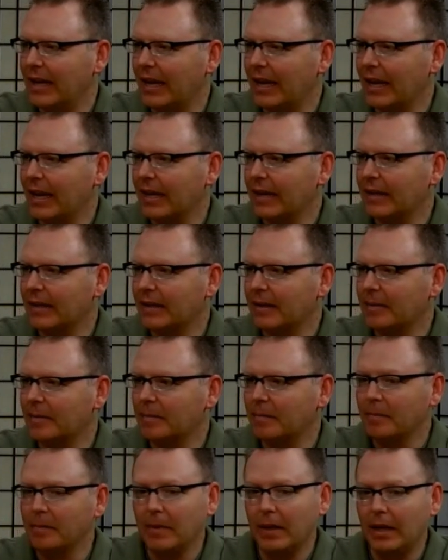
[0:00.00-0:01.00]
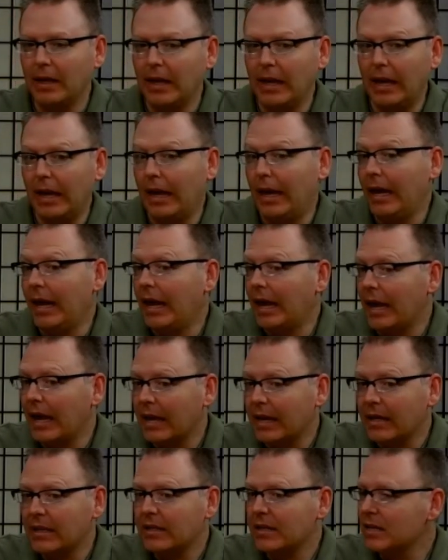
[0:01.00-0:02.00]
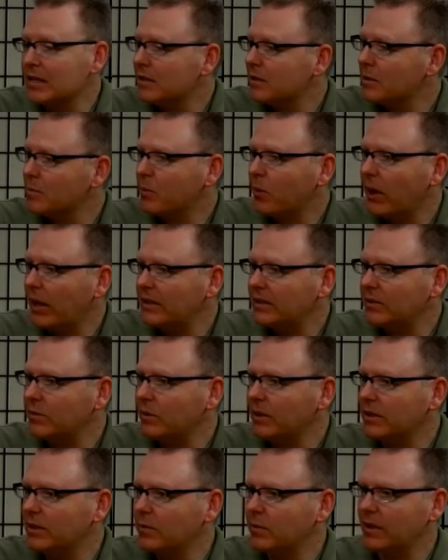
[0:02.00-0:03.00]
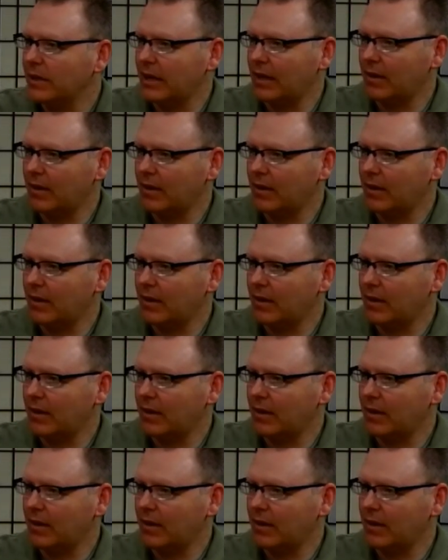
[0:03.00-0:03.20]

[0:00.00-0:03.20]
and it's surprising week to week.